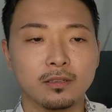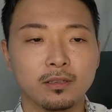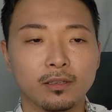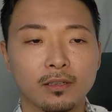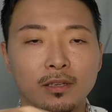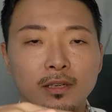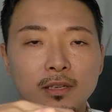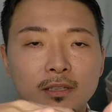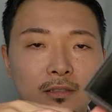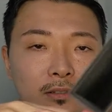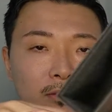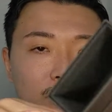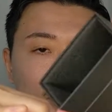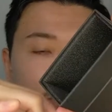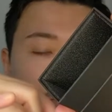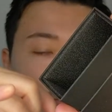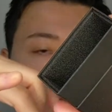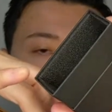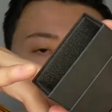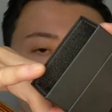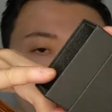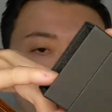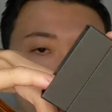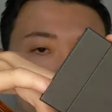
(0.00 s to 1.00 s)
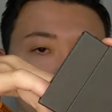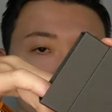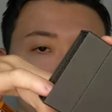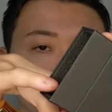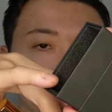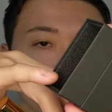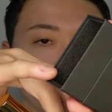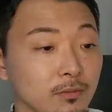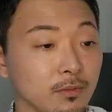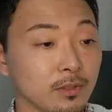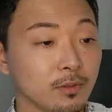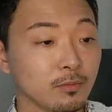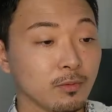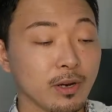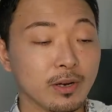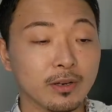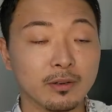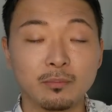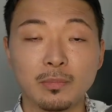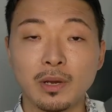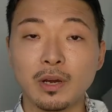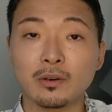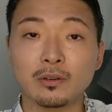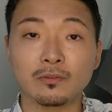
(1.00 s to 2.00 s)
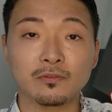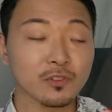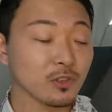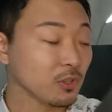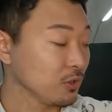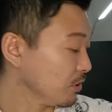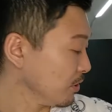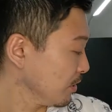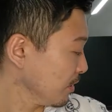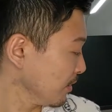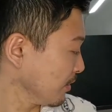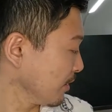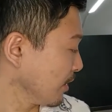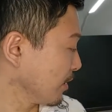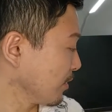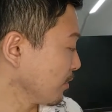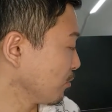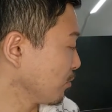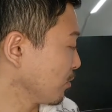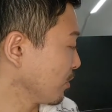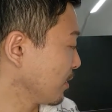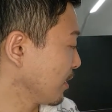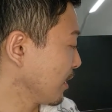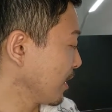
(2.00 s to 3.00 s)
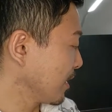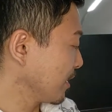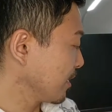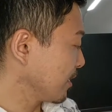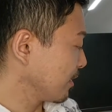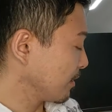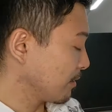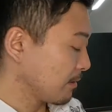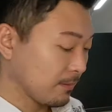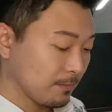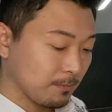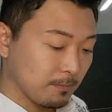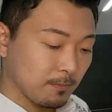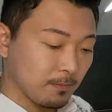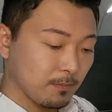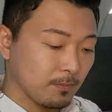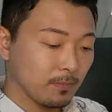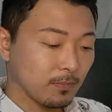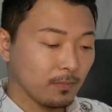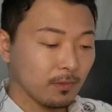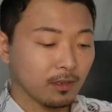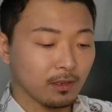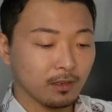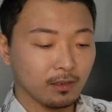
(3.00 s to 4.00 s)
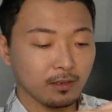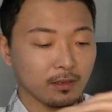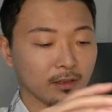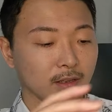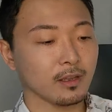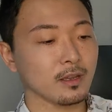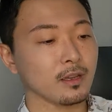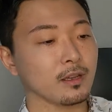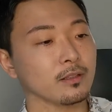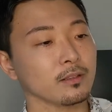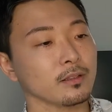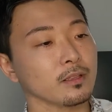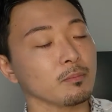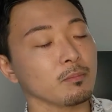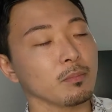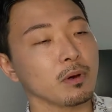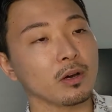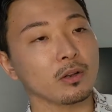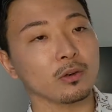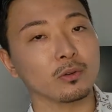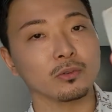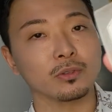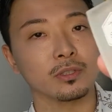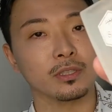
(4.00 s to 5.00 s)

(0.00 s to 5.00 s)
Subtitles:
It has a little bit of the right amount of cushioning that you would like, and the bottle